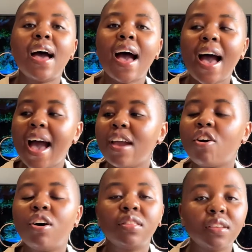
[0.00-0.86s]
I
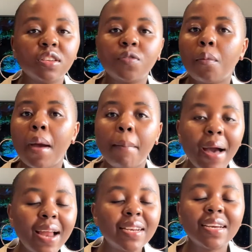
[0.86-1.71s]
got this from my
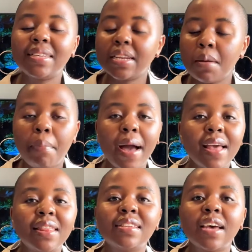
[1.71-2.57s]
partner, didn't buy
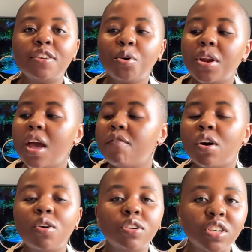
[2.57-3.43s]
this, I don't have a
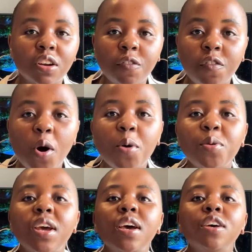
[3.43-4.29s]
contract
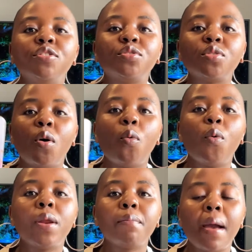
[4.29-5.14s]
phone. So
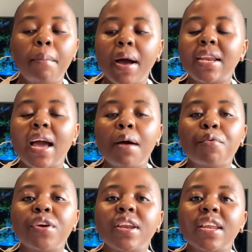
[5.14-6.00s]
when my partner
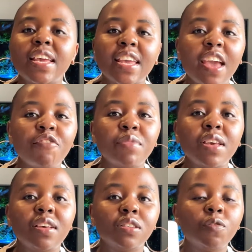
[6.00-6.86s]
upgraded, he gave me
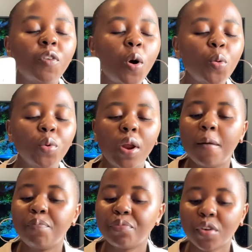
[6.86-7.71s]
his phone.
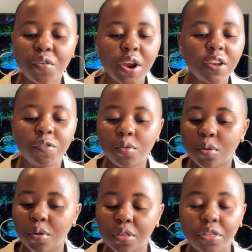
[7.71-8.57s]

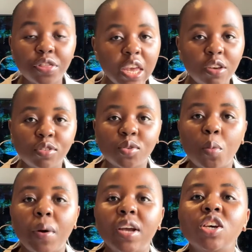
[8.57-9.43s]
Grateful. Thank you so
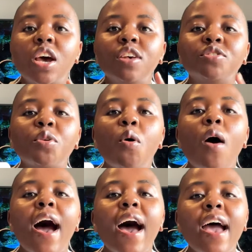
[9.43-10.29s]
much. So
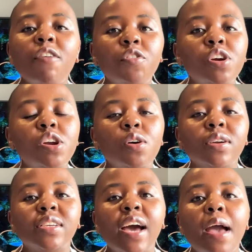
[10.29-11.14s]
I, for a long
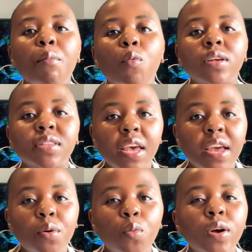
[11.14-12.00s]
time, was
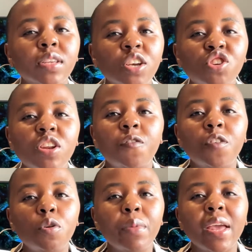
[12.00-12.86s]
actually
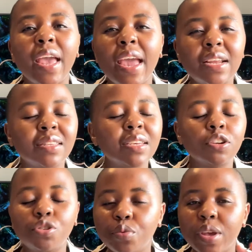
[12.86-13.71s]
filming, editing,
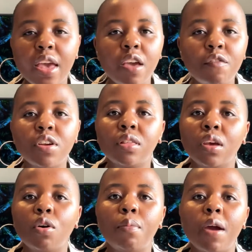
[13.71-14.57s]
doing
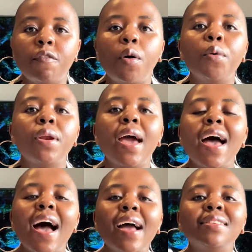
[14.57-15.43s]
everything on my phone,
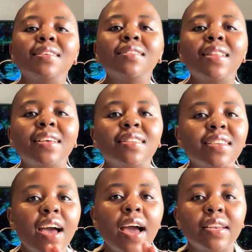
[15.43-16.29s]
until last
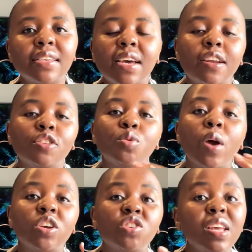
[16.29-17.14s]
year I decided to
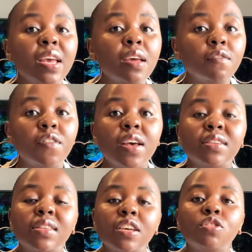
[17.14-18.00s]
actually
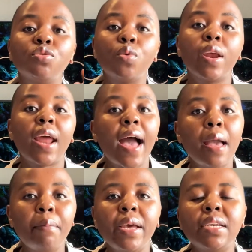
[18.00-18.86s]
invest into an
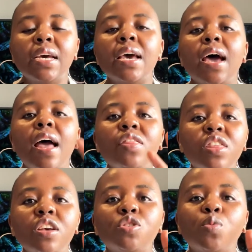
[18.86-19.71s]
iPad. And
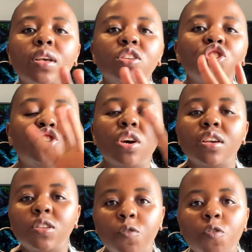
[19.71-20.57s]
this wasn't
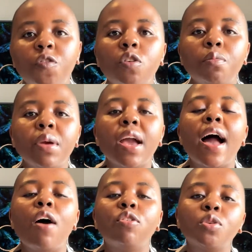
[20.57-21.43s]
just for filming, I
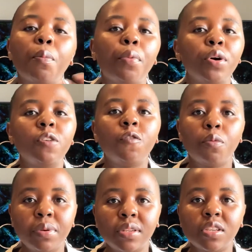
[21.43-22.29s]
also bought it for
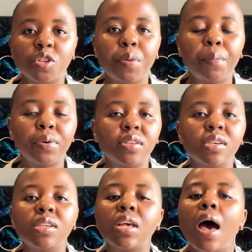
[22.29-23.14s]
business
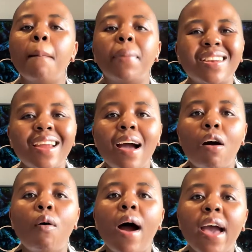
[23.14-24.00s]
purposes, but
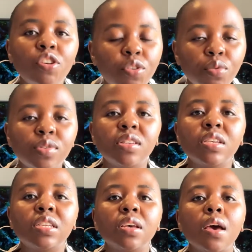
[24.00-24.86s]
now I use it